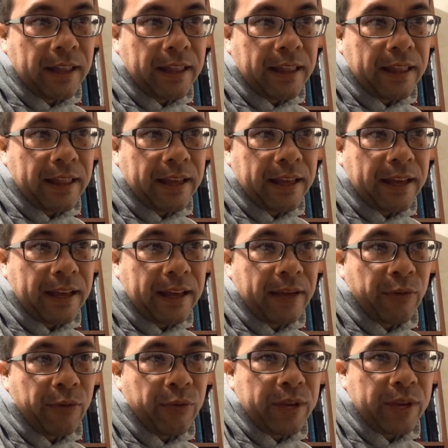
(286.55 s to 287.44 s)

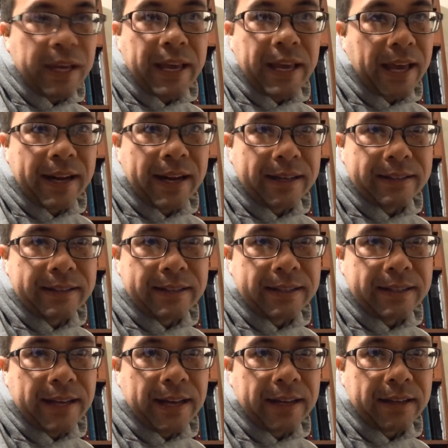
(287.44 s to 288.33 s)
that we cannot
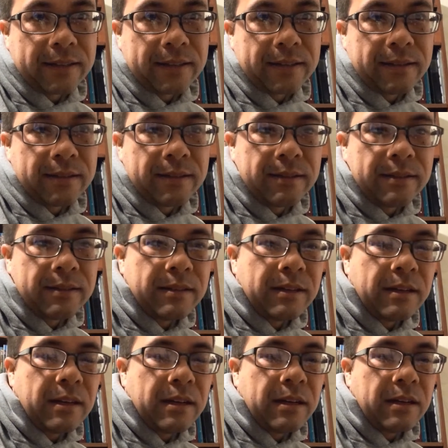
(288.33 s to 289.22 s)
detect
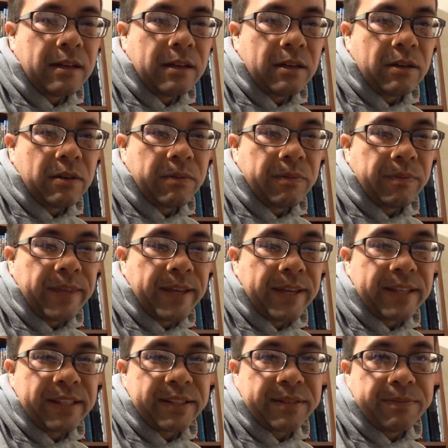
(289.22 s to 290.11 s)
um,
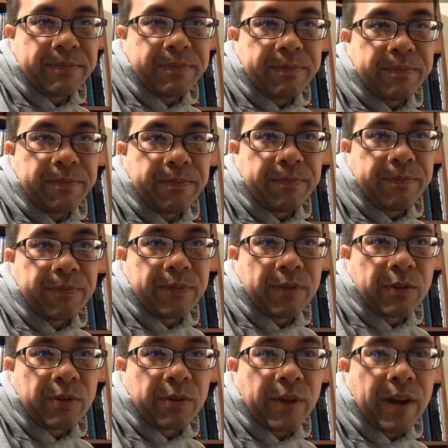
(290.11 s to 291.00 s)
that is
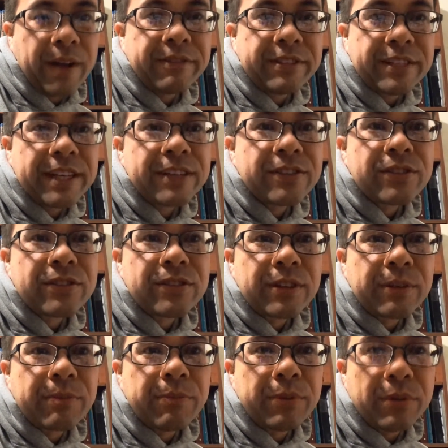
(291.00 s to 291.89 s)

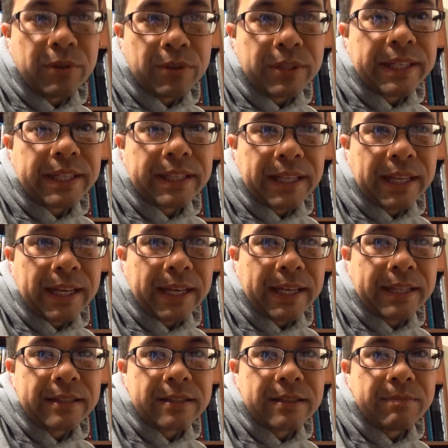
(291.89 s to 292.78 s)
gravitationally pulling
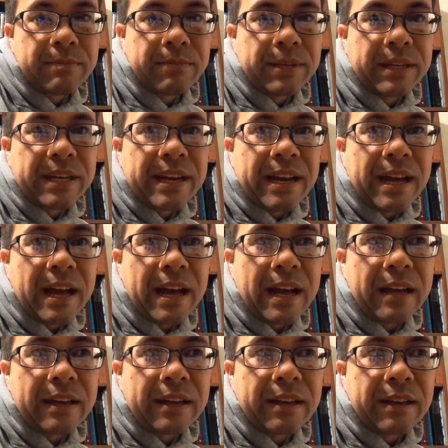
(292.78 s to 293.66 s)
light but
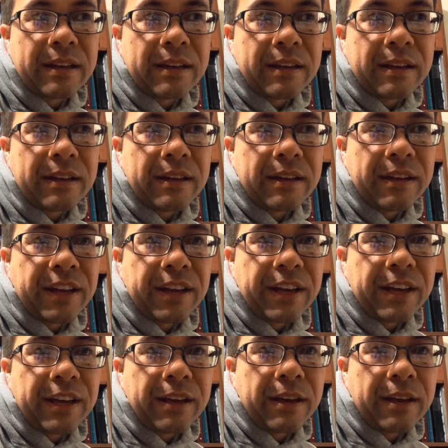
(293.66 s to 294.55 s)
not
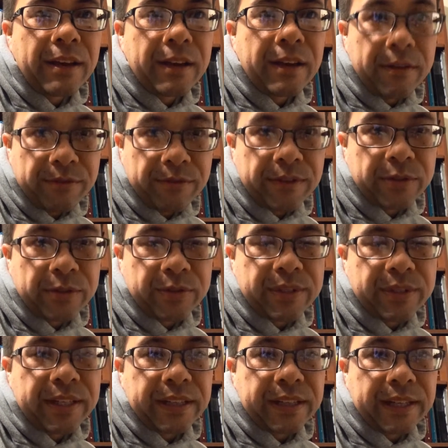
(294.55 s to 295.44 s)

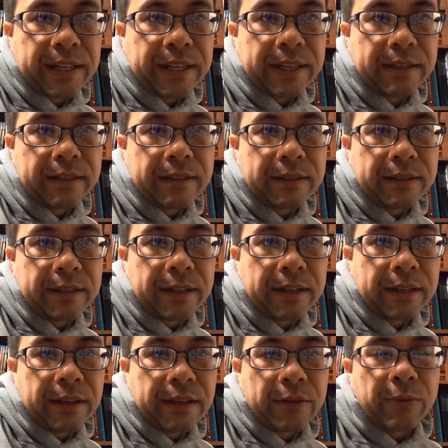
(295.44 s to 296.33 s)
influencing light in
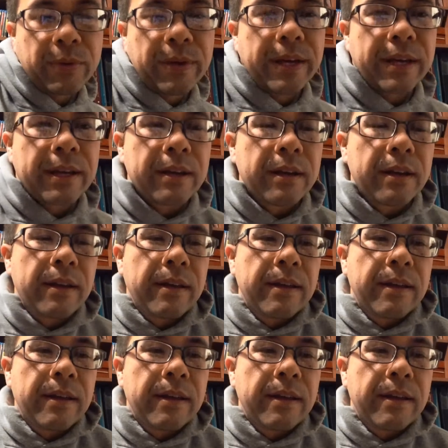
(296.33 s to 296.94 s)
any other way?